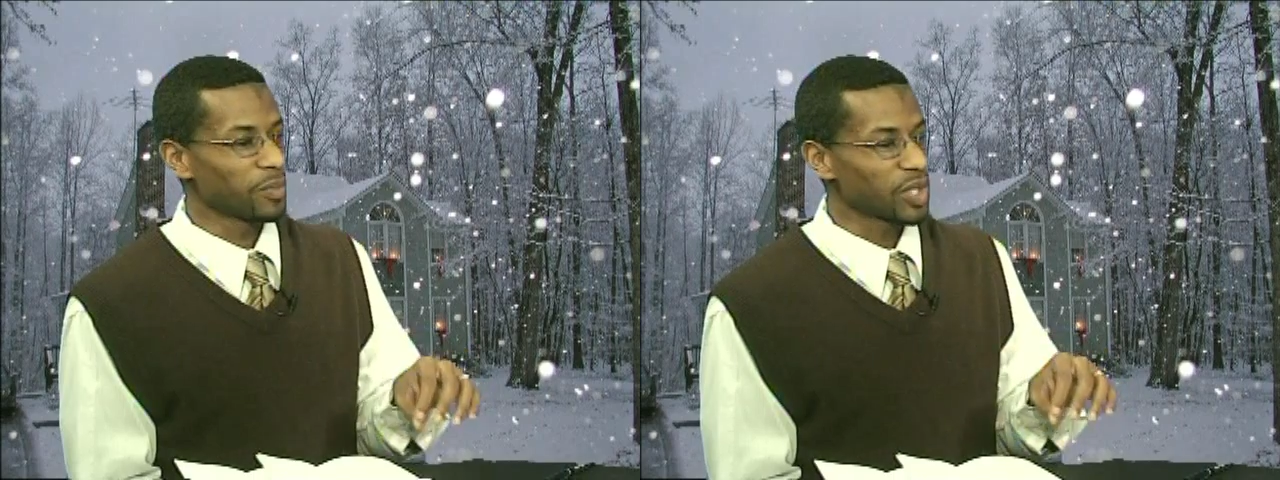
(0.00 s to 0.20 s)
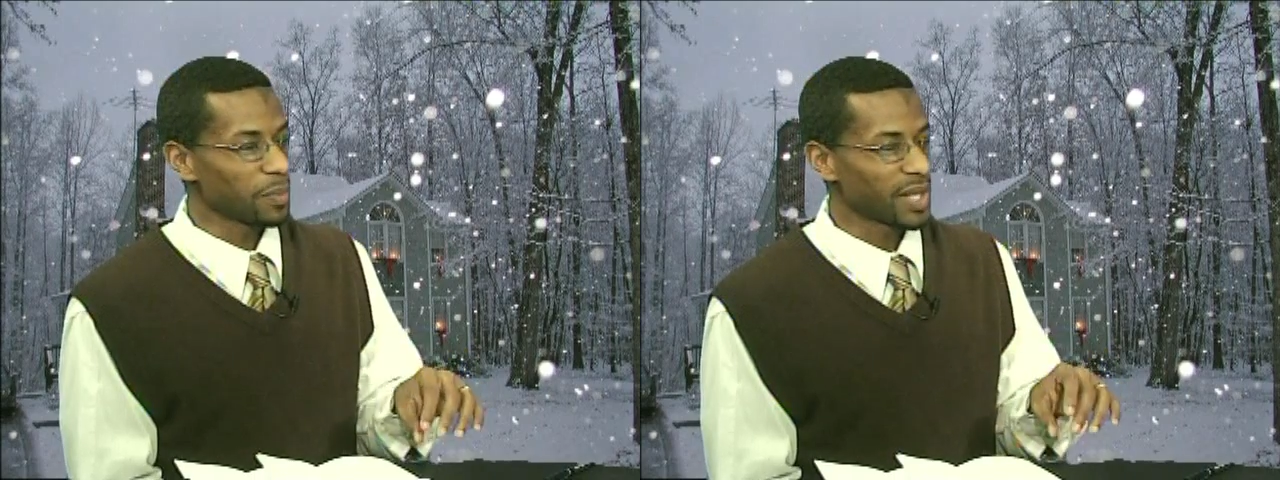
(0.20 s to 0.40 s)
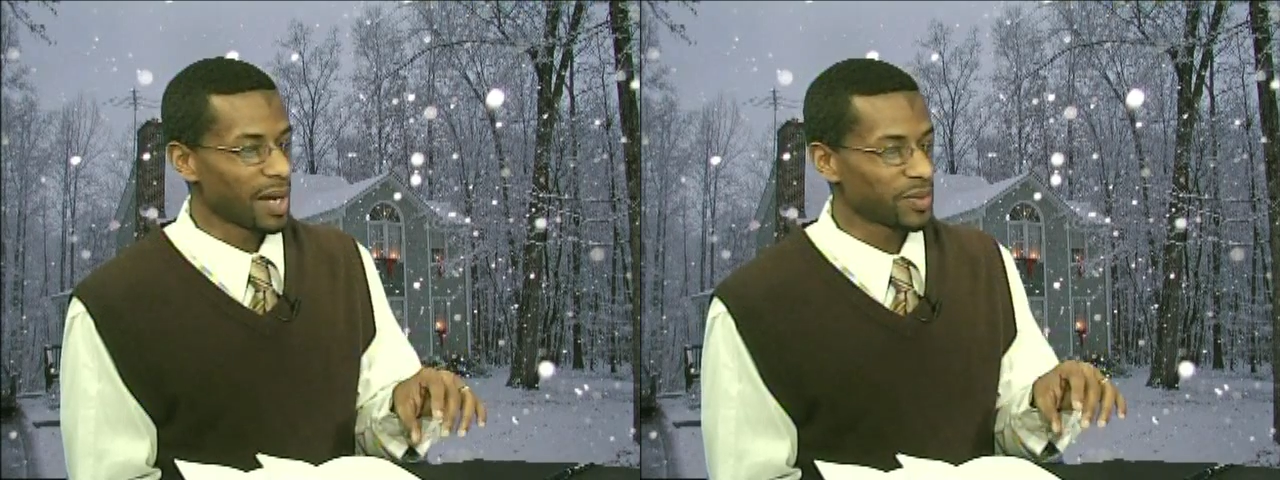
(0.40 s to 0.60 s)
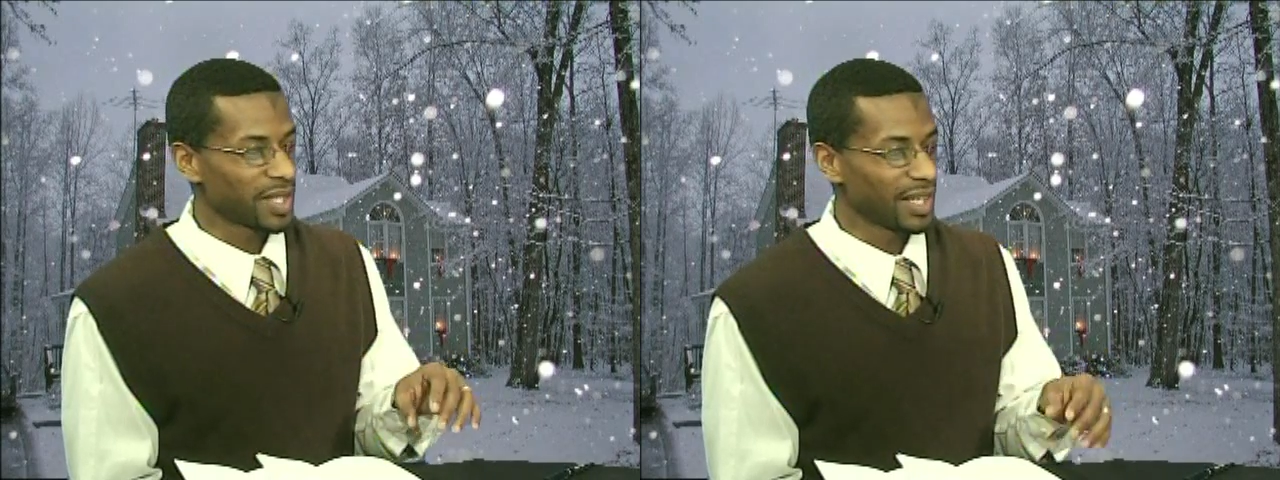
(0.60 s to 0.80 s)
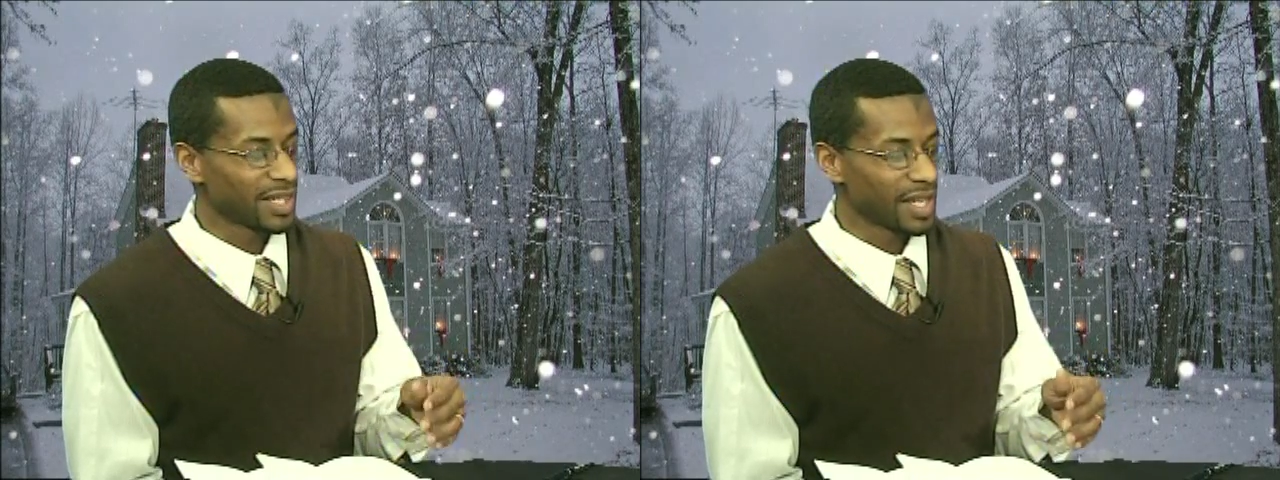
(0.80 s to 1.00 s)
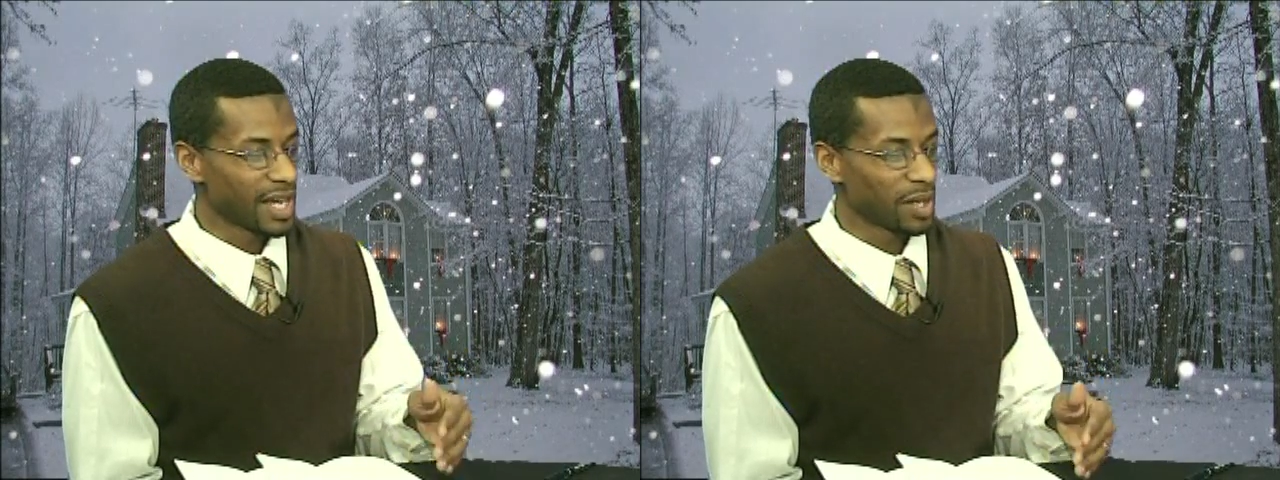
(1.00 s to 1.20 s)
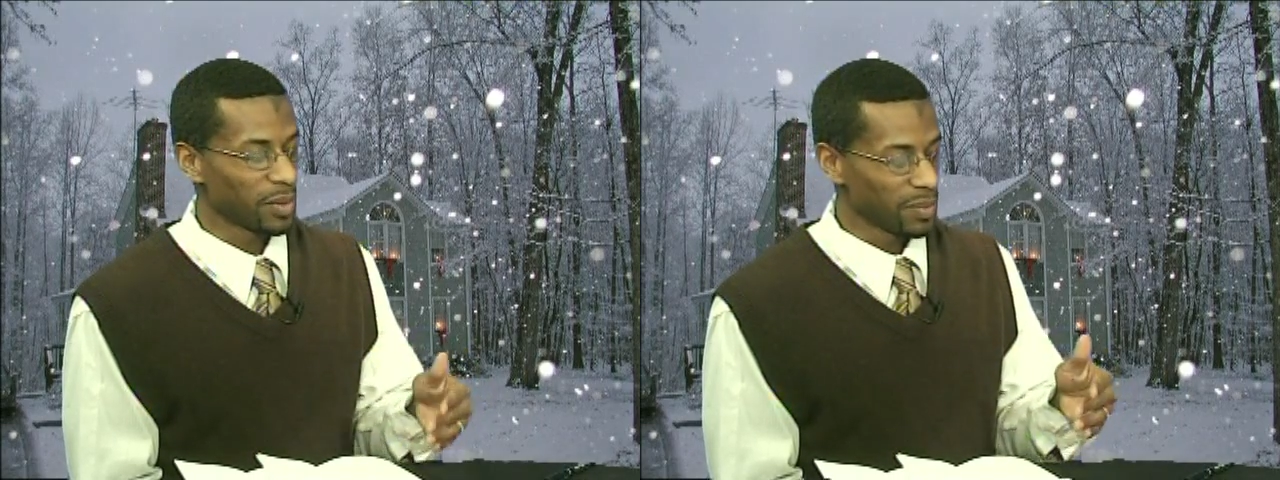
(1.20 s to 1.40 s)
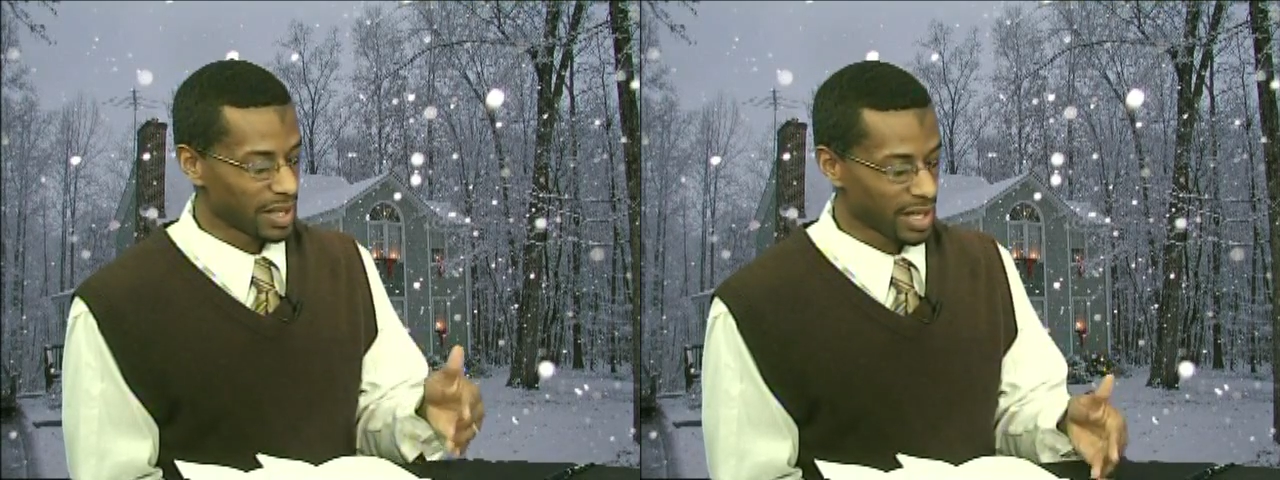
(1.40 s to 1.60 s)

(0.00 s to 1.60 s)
I'm sometimes seen as the enemy,